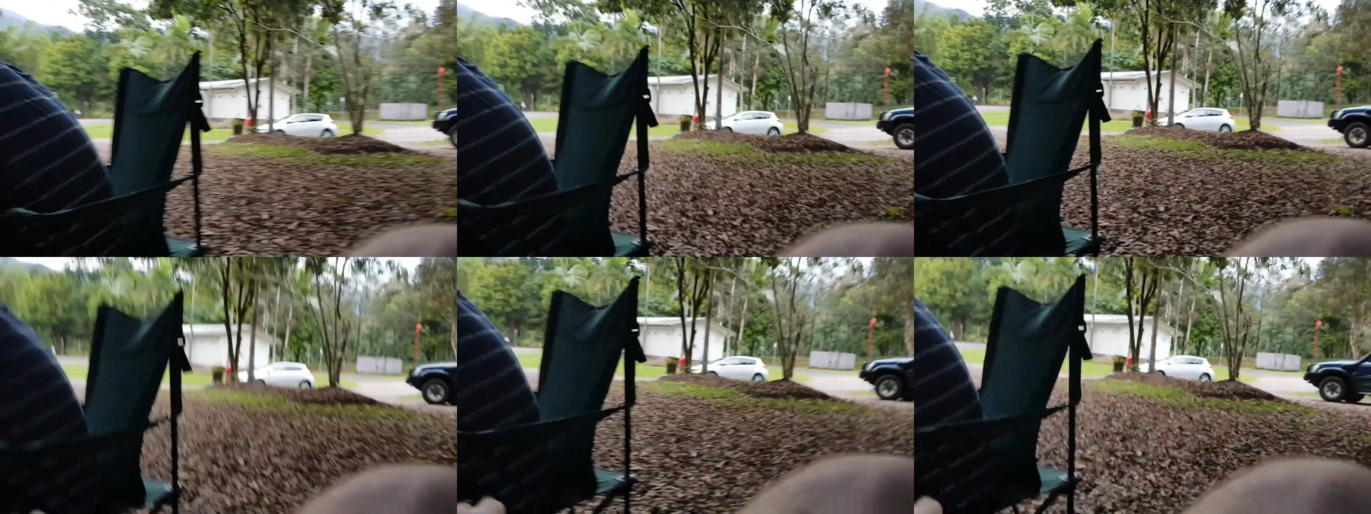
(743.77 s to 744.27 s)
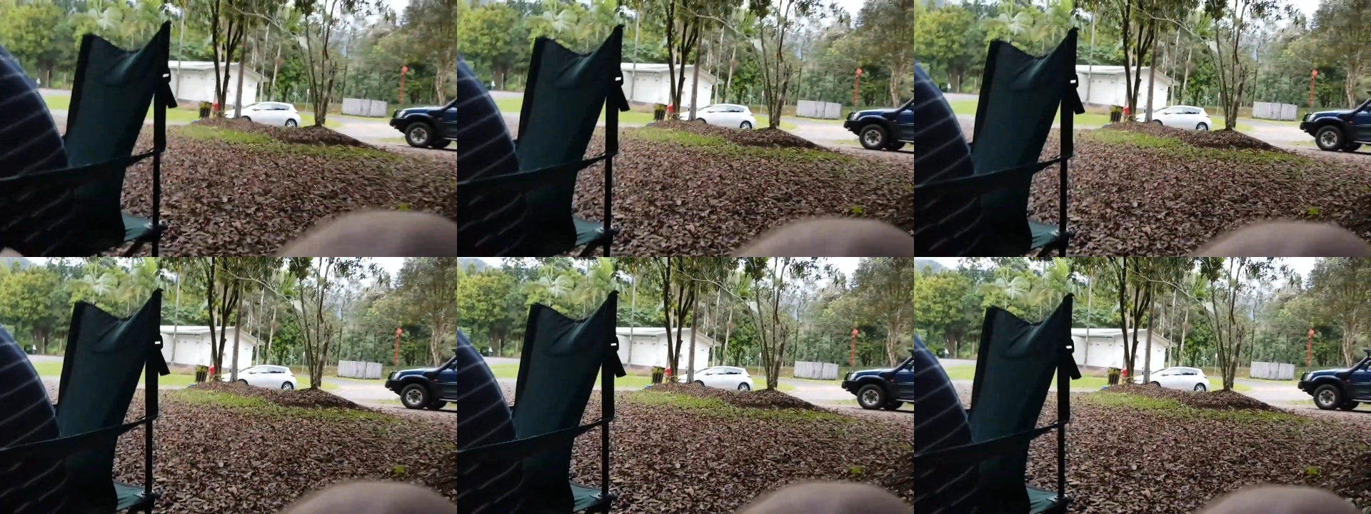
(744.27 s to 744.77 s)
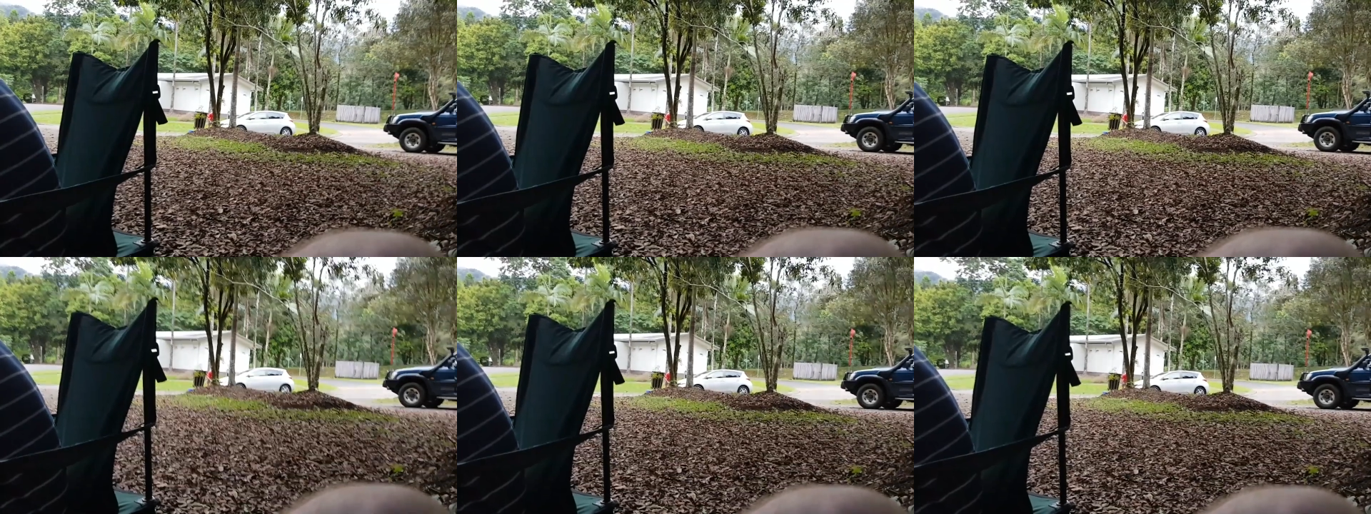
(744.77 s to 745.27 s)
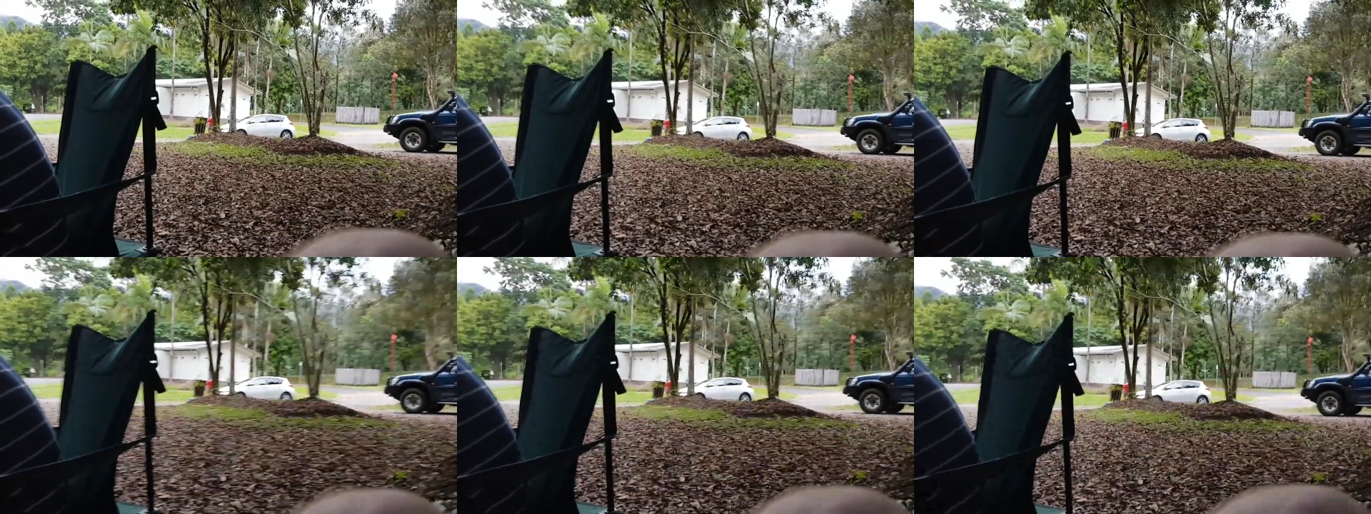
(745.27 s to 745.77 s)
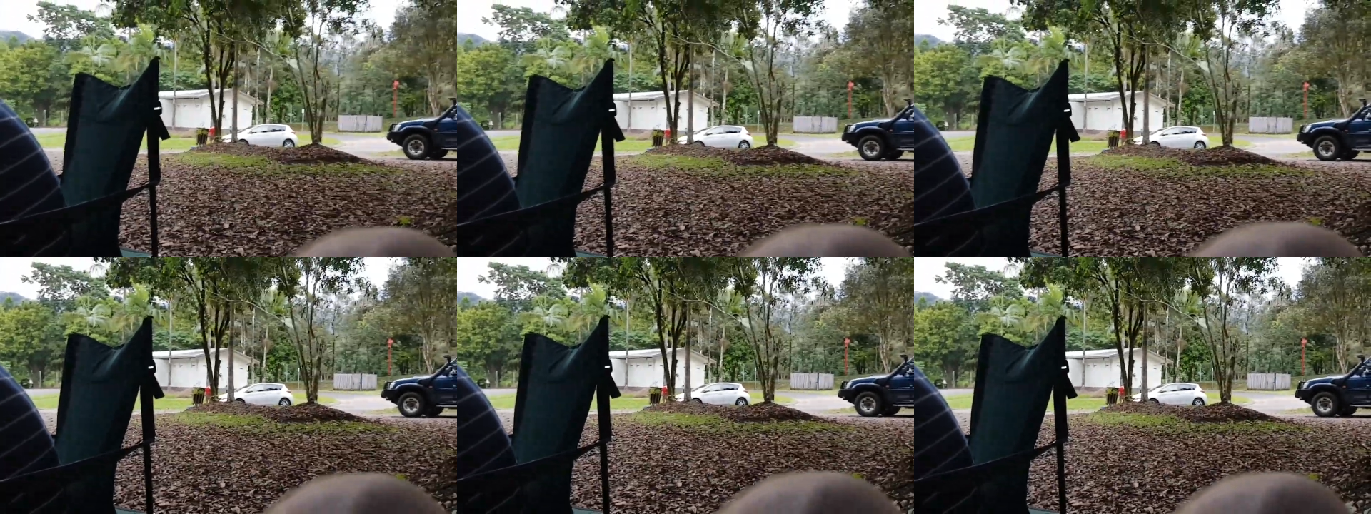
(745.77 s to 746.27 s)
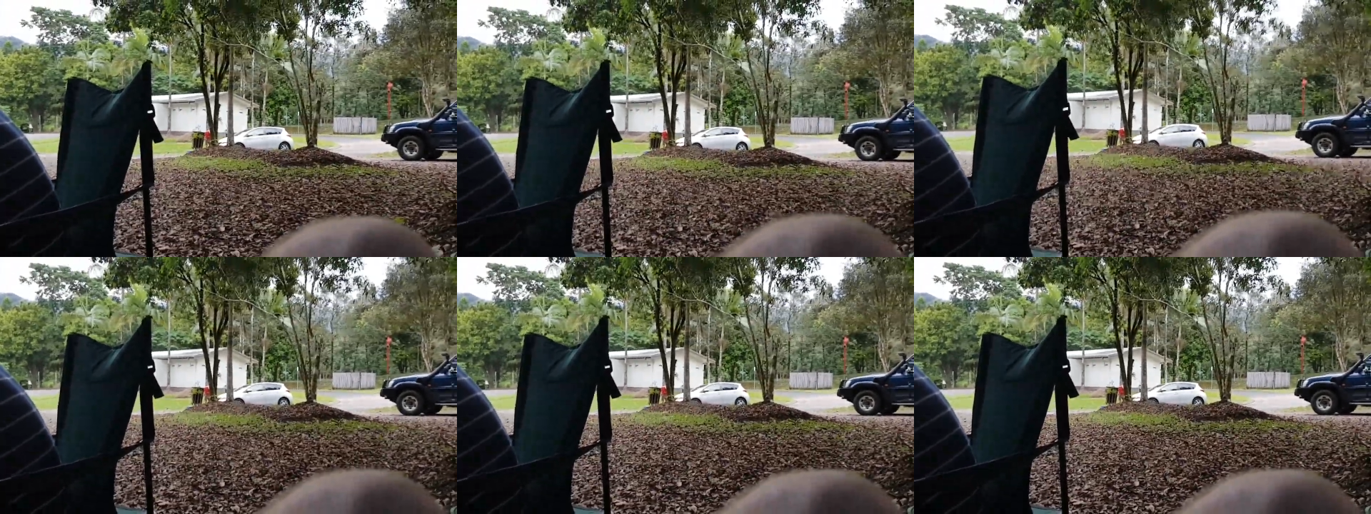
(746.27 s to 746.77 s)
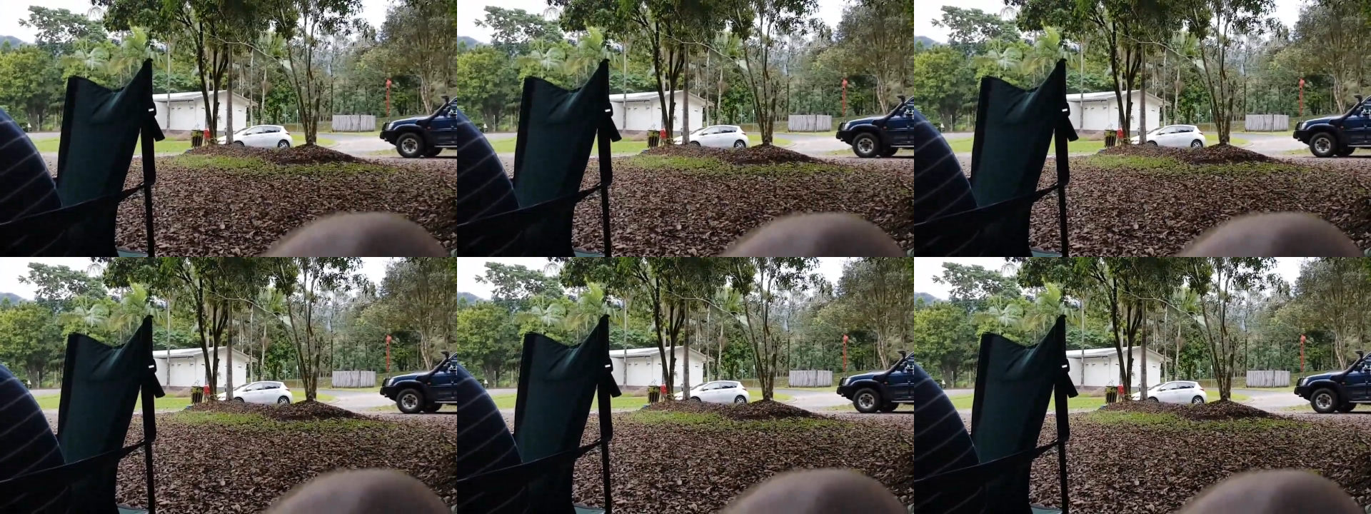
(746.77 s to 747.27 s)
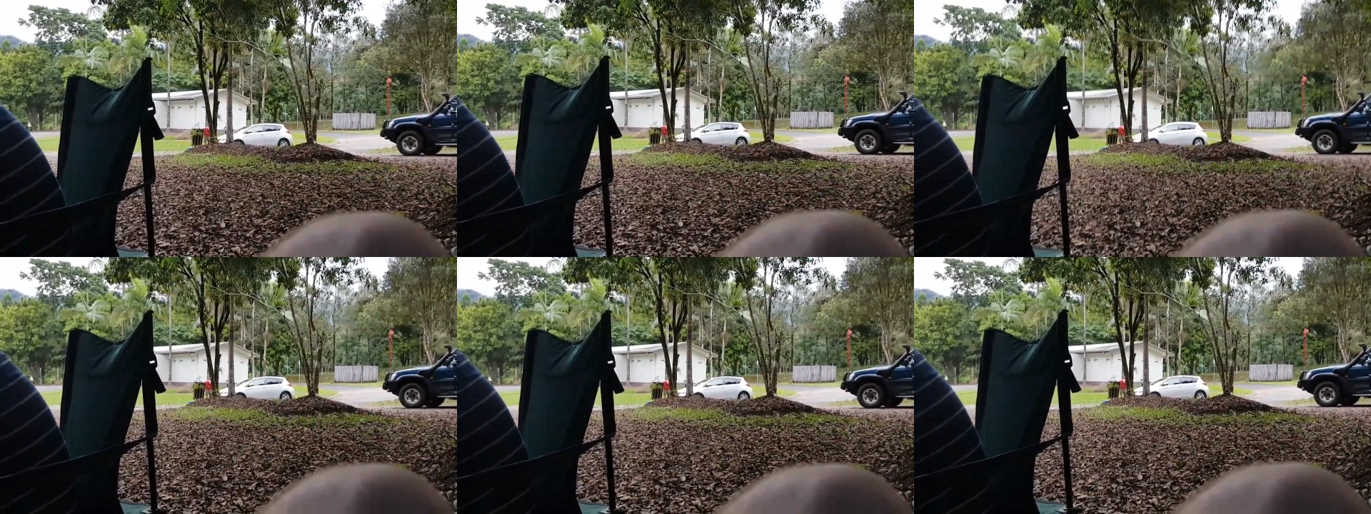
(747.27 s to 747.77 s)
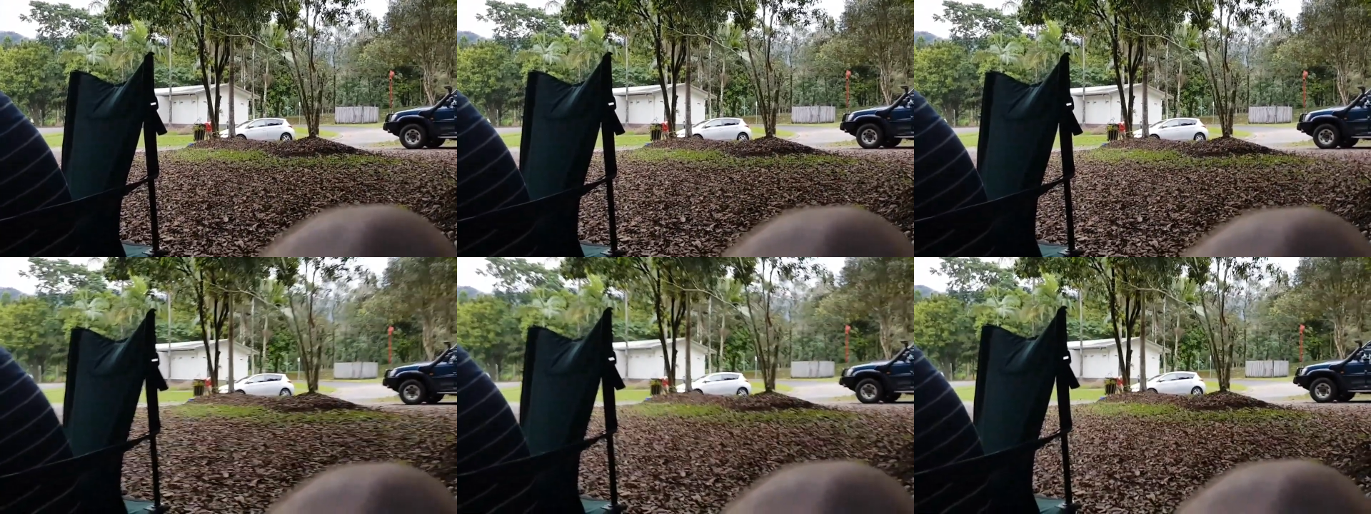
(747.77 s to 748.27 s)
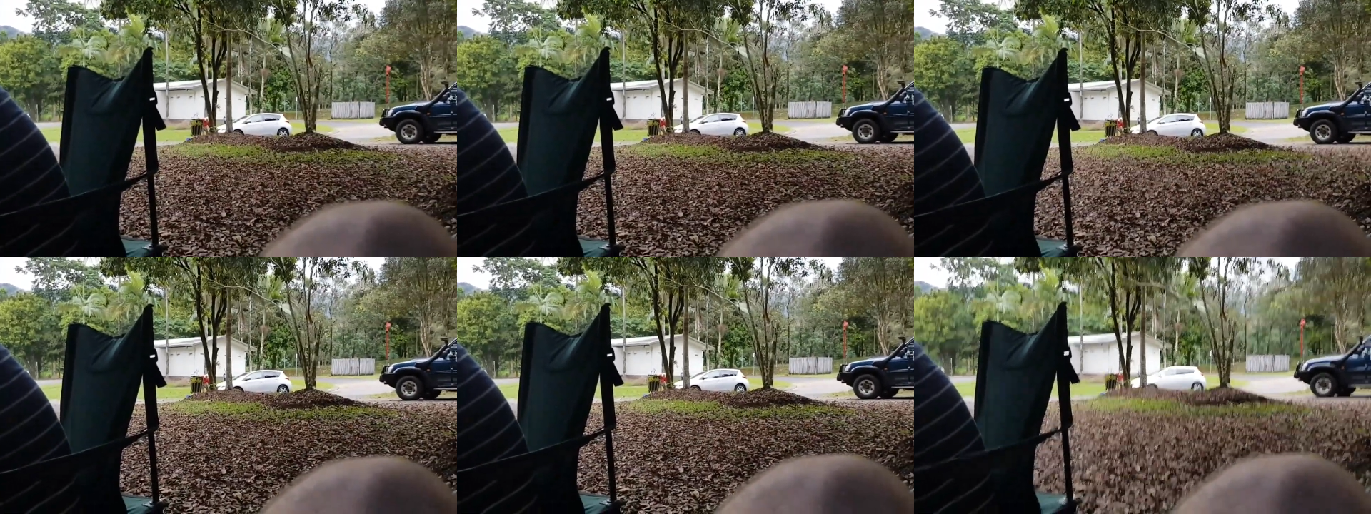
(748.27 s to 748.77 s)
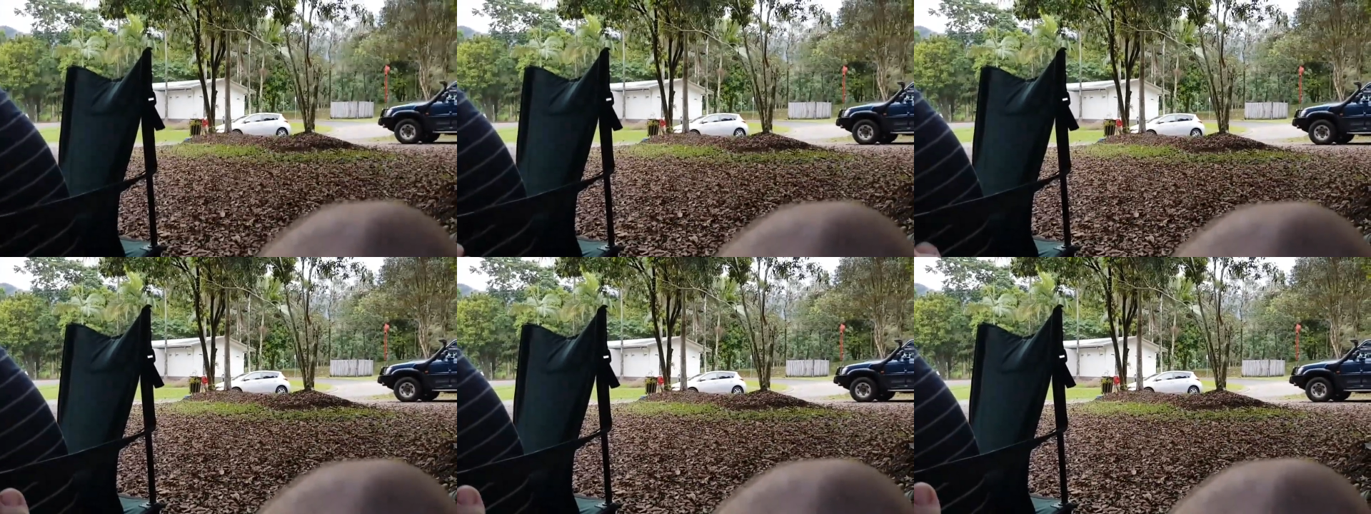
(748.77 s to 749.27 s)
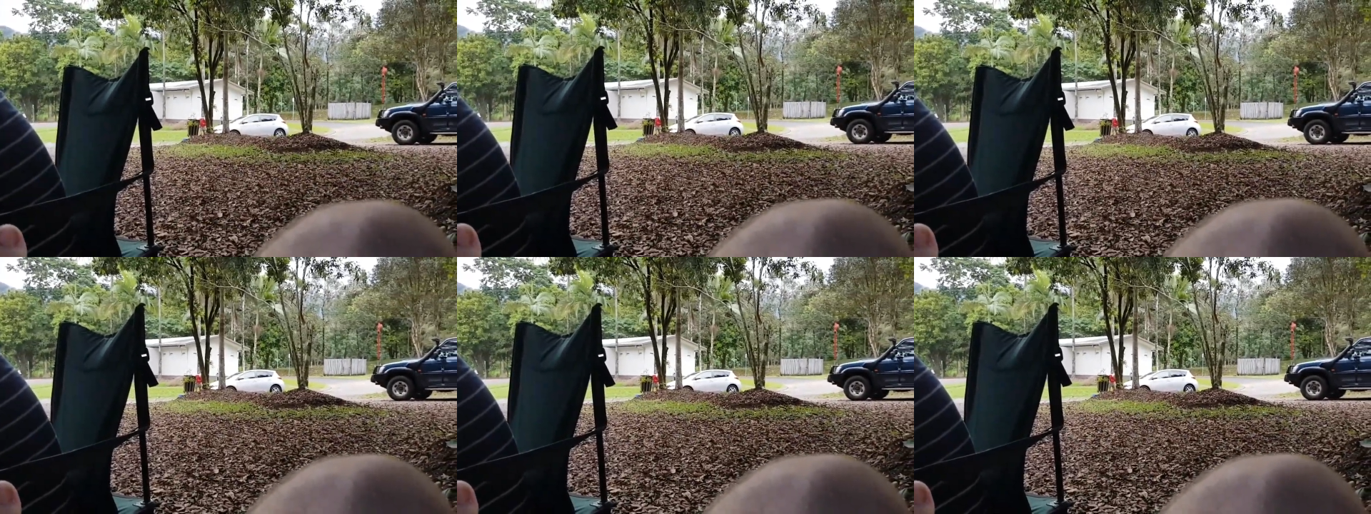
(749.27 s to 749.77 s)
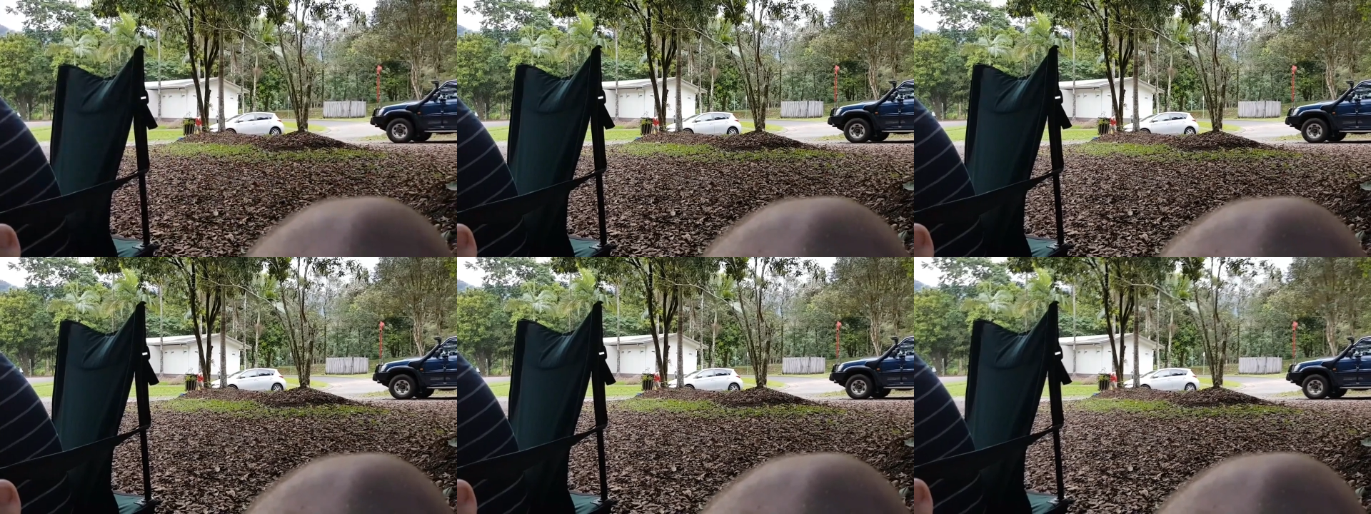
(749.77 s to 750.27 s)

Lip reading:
[unreadable: no face in view]